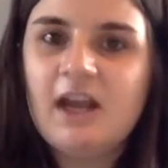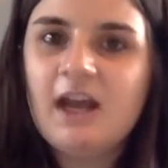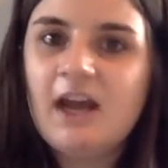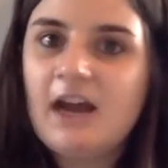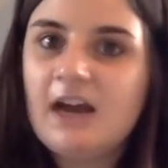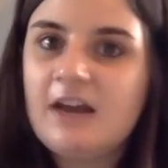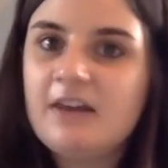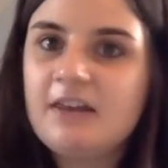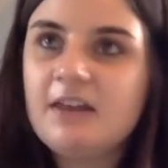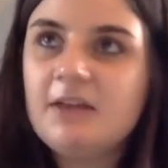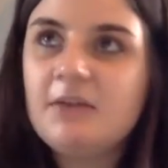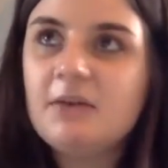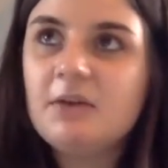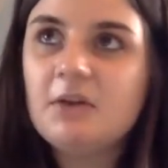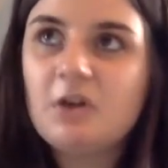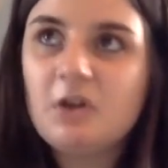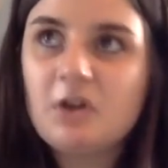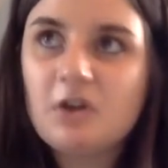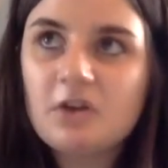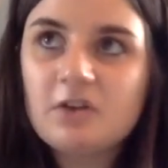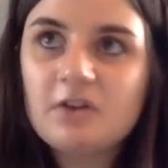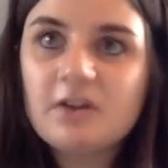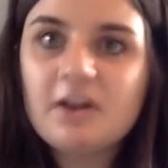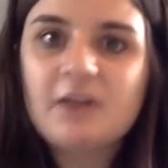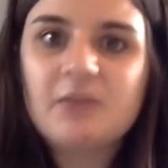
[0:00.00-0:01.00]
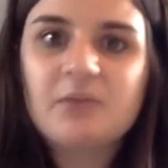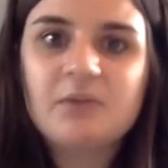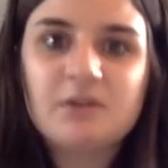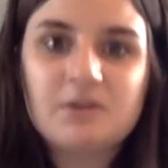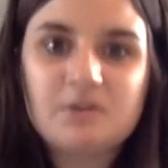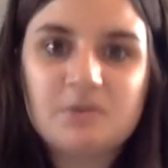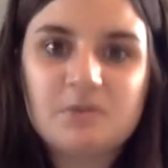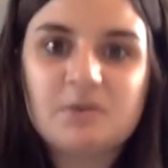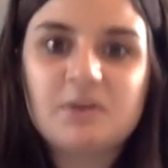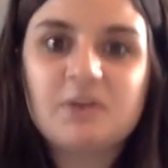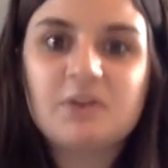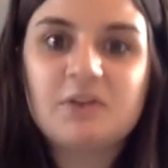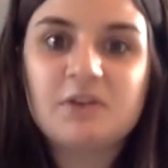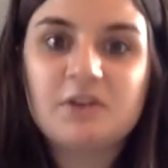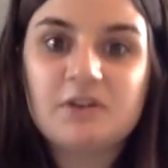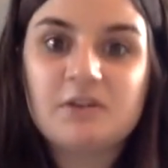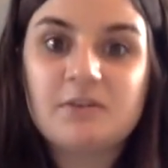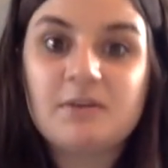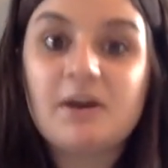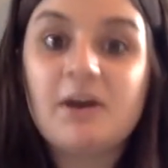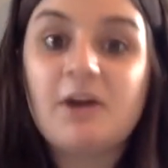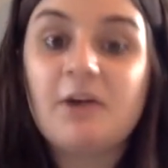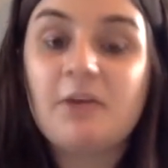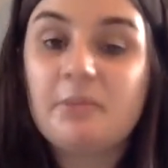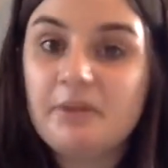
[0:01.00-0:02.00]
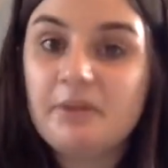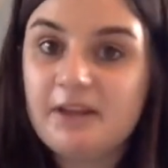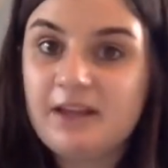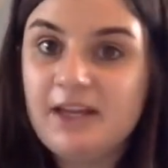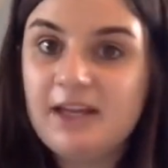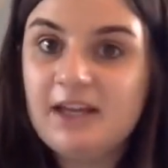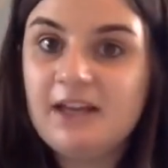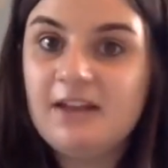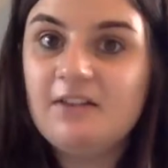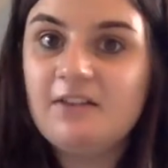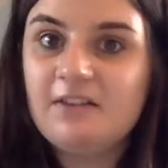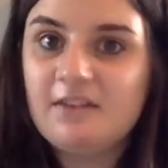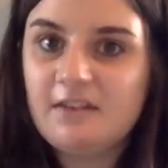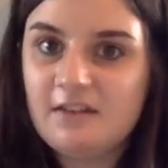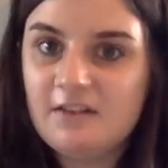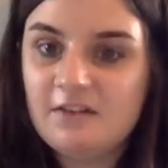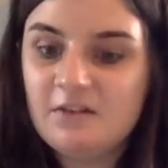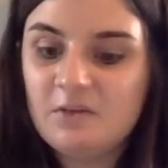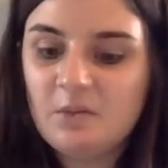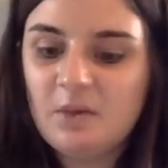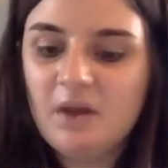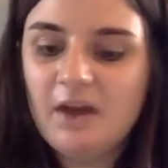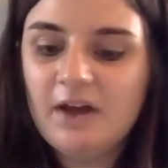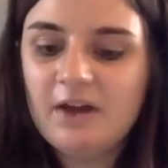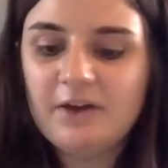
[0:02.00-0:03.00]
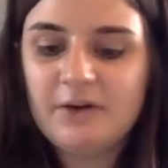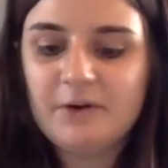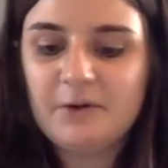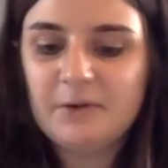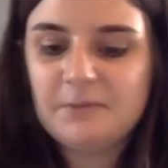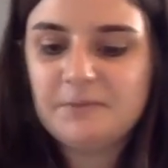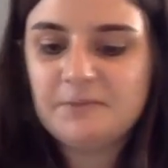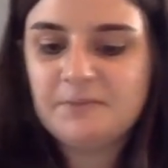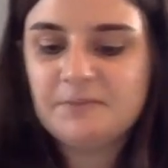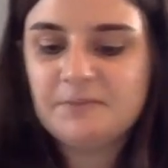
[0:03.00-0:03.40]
I think we heard that word when we learned about plants as well.